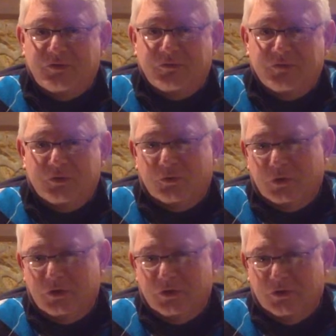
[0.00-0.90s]
of
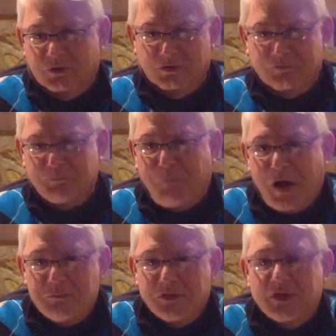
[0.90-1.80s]
your
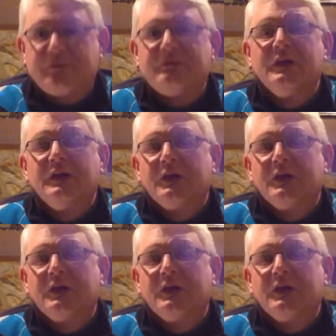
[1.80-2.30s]
Publix,